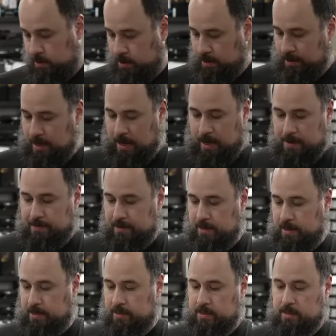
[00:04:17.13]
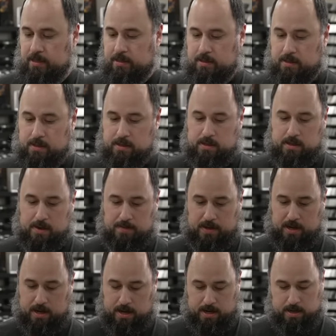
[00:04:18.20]
live in
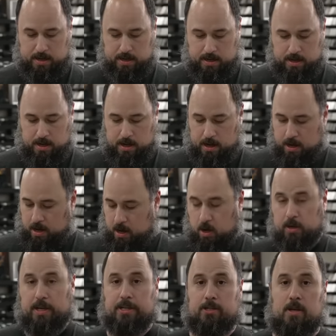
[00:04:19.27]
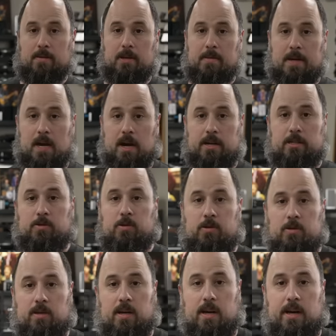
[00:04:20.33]
1978. Okay, so I'm going to be honest with
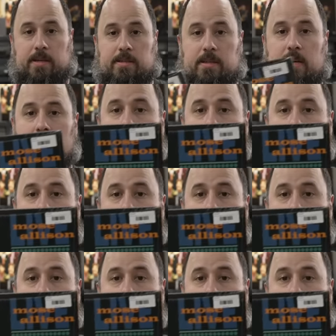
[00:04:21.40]
you guys.